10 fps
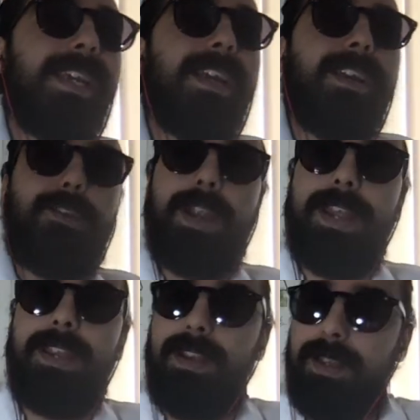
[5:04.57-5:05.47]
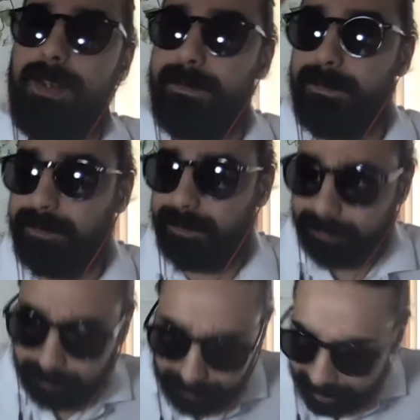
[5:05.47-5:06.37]
right? Um,
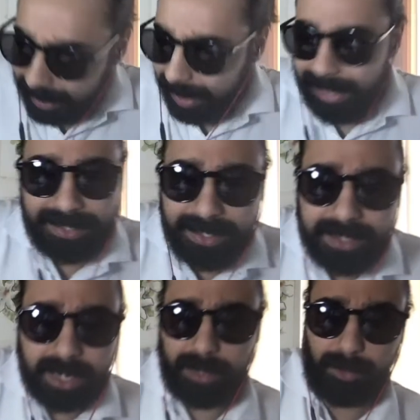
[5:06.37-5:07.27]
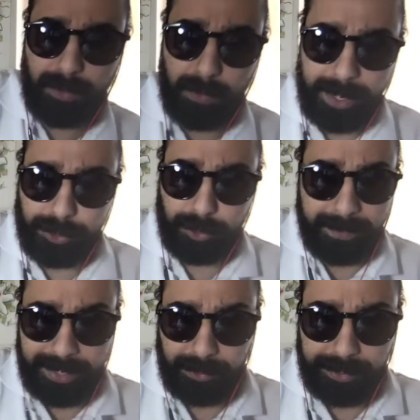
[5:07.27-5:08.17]
he didn't cut through racial
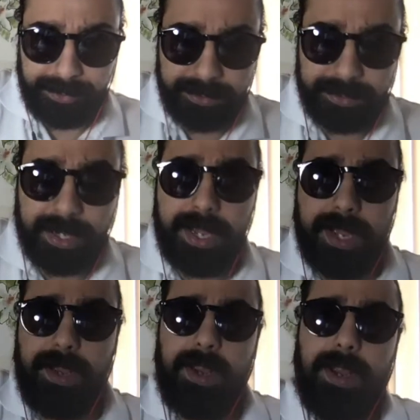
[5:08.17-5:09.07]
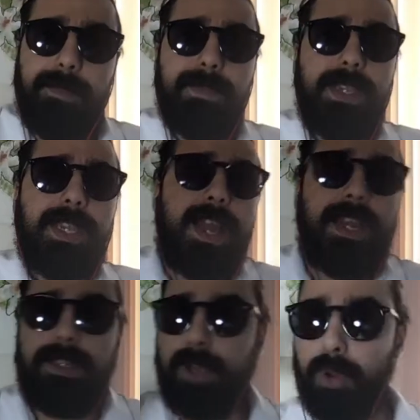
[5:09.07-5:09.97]
barriers. Um, he kind
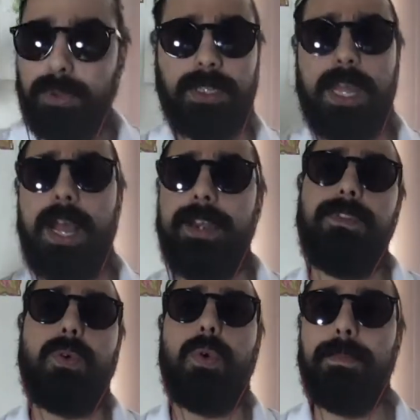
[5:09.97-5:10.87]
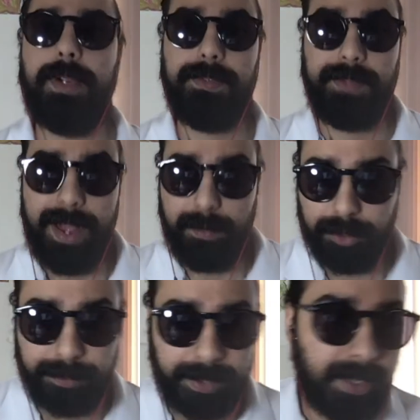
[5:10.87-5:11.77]
of toed the line of the corporate
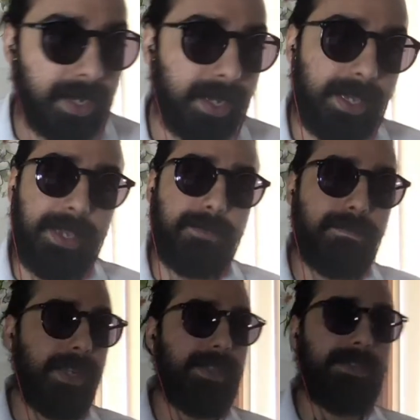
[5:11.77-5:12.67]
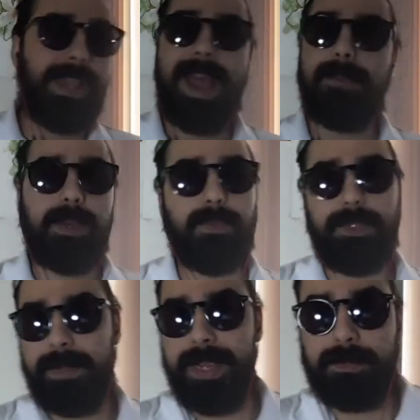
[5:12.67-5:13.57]
establishment. He his cabinet was
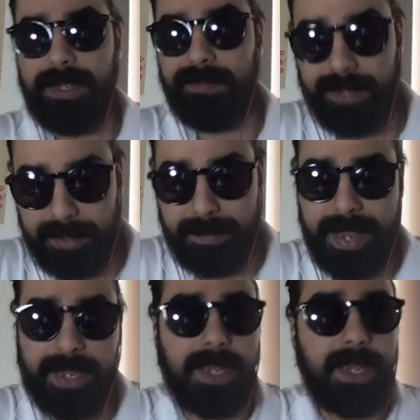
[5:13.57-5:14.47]
picked by Citibank.